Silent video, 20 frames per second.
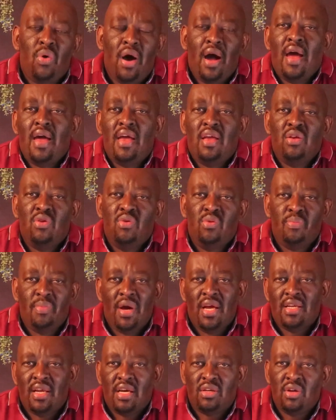why you
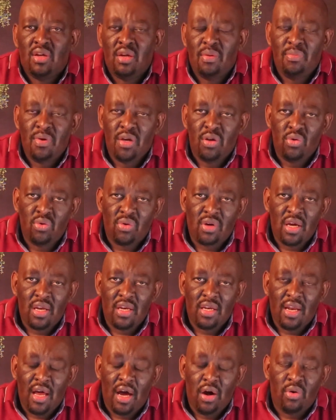might actually be
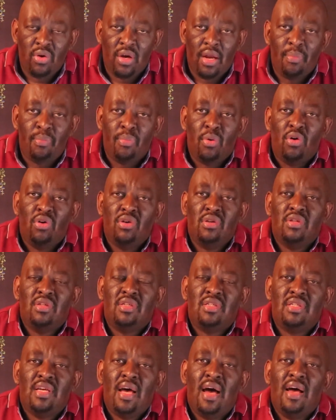looking down upon
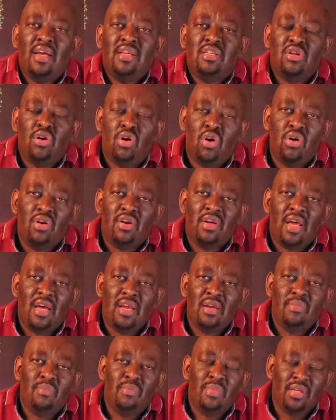such
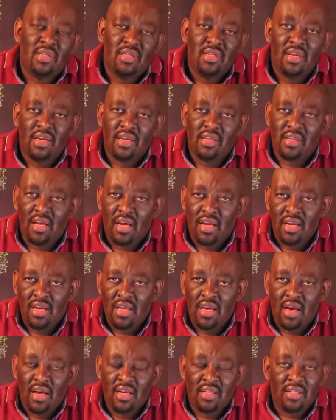online business
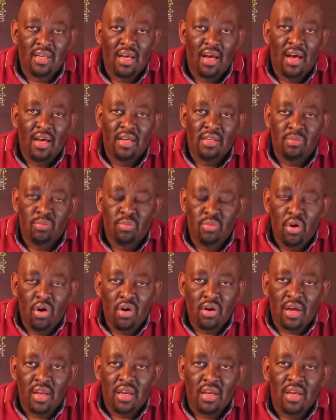ideas as
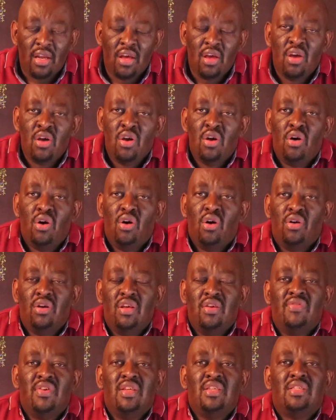blogging, or
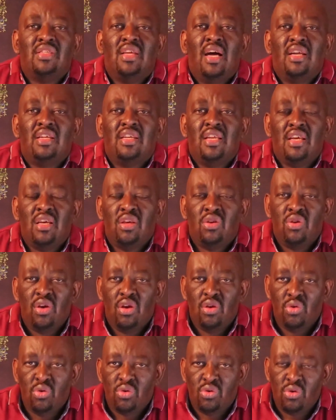even starting
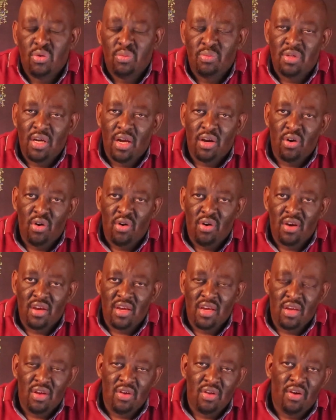your YouTube channel
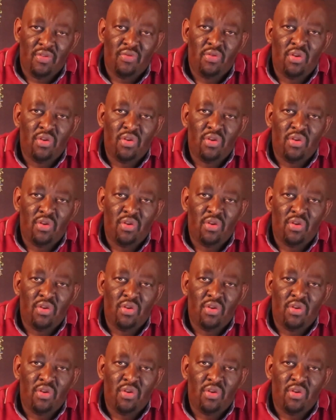in your